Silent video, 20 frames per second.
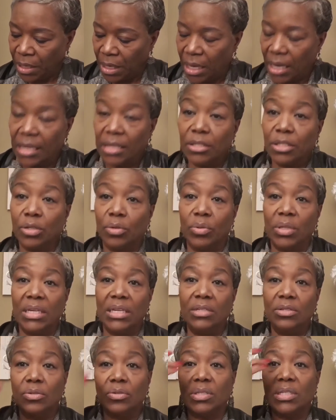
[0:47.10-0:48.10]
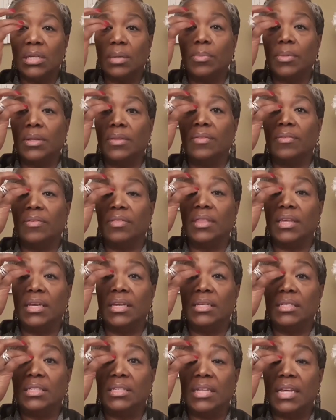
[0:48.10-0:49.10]
And so these are some of the
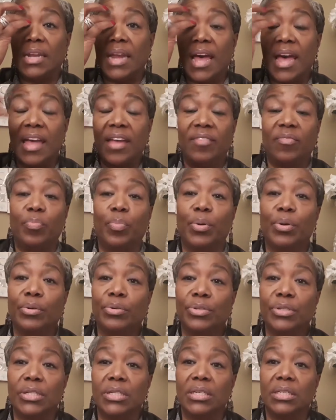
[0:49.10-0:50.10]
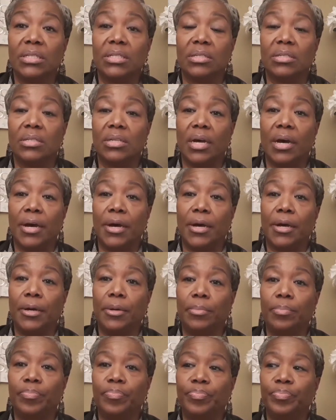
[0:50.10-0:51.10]
things that I have purchased
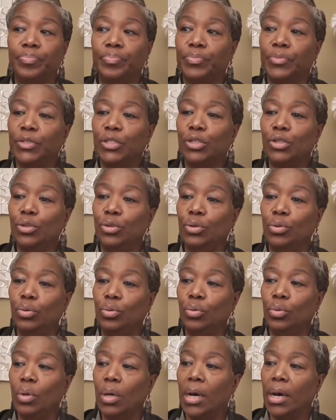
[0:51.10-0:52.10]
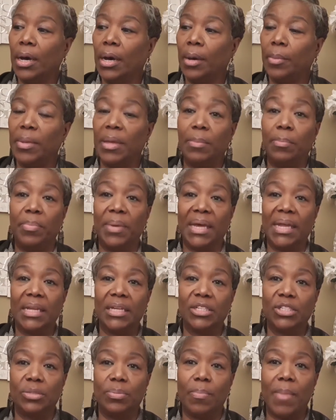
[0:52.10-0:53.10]
um, to um,
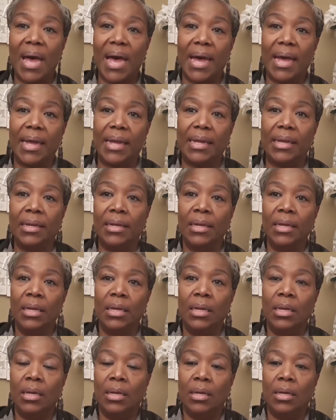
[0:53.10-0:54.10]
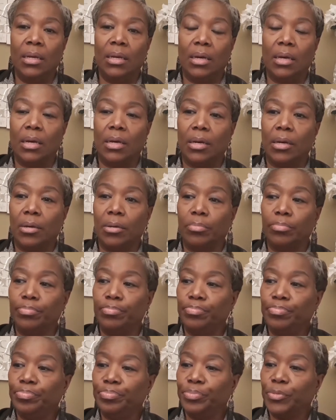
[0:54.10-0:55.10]
embellish my um,
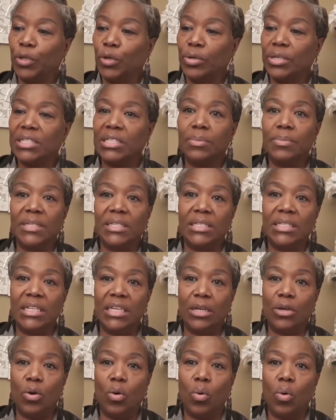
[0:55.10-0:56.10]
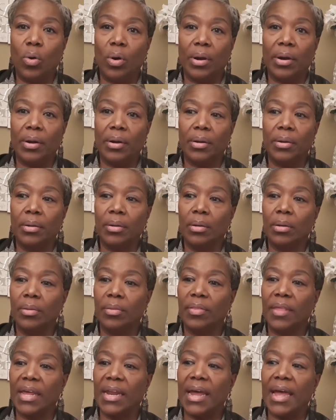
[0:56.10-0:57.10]
Christmas decor
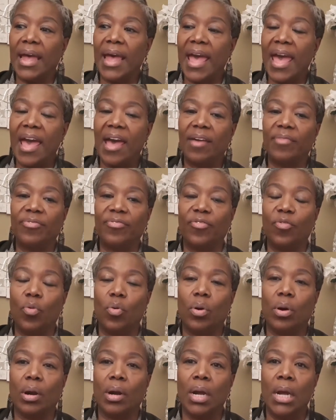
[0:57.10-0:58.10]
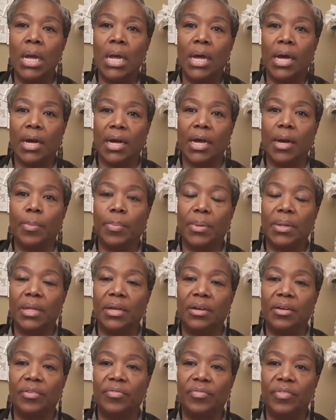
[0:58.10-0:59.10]
that I have for a couple
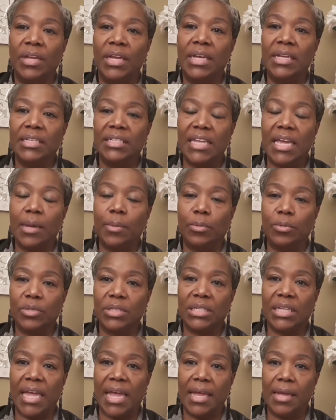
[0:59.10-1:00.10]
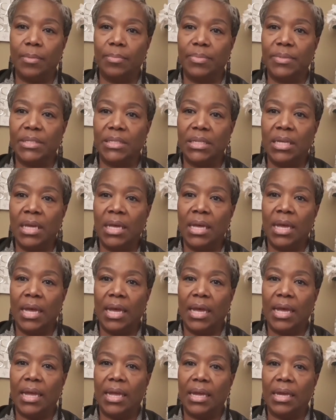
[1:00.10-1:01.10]
of tablescapes
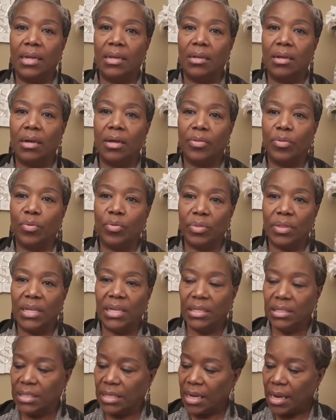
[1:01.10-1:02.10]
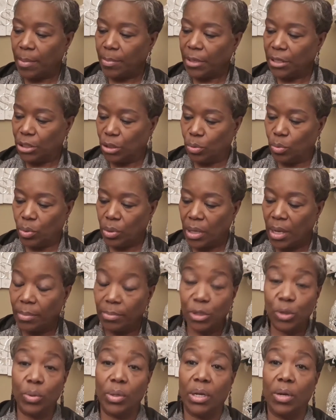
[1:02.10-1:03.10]
and other things that I'm, do, I'm
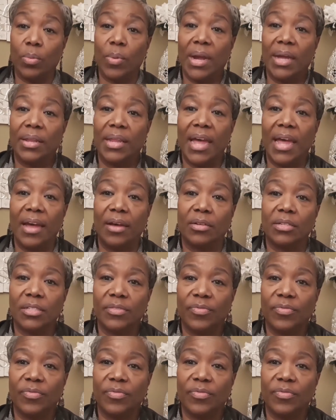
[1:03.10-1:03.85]
doing around the house